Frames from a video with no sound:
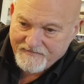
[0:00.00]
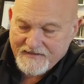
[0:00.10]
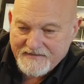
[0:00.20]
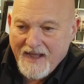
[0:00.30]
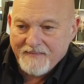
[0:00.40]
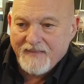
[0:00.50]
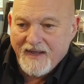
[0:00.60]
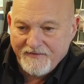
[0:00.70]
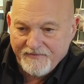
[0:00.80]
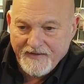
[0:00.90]
gives this
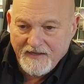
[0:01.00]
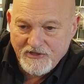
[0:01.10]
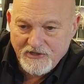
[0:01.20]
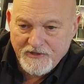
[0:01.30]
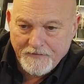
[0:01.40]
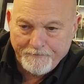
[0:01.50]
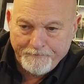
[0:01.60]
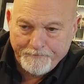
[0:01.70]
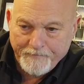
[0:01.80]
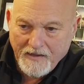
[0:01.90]
handmade finish.
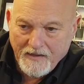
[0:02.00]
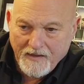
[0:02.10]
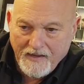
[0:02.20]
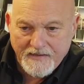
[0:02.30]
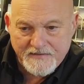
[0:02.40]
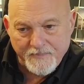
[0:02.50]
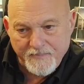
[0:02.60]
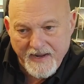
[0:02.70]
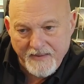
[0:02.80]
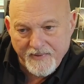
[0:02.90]
It's a
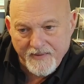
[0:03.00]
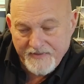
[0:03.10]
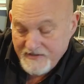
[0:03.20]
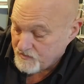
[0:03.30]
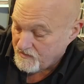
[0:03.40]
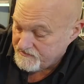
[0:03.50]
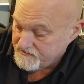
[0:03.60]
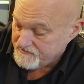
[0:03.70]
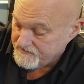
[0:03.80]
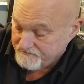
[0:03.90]
paper, this
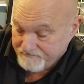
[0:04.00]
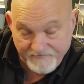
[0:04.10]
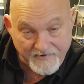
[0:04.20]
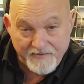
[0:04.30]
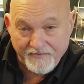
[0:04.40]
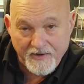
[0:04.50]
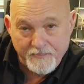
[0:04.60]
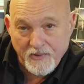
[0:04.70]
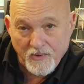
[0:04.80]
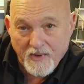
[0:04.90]
one's very, very
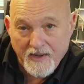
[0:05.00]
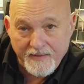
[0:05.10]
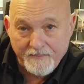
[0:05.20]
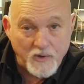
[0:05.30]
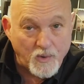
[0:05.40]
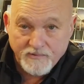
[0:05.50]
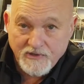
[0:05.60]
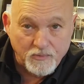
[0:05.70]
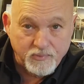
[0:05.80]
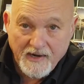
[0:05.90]
pure white, no
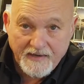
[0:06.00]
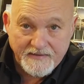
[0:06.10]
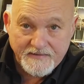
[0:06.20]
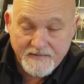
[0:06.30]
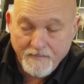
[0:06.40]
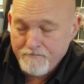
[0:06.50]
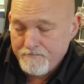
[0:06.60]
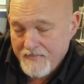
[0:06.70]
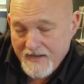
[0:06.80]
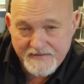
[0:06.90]
optical brighteners,
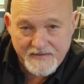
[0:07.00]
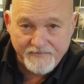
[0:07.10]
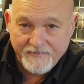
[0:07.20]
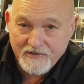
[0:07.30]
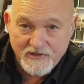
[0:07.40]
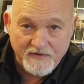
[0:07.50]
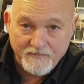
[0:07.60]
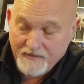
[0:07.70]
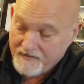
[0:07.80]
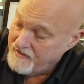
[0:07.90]
massive
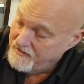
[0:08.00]
achievement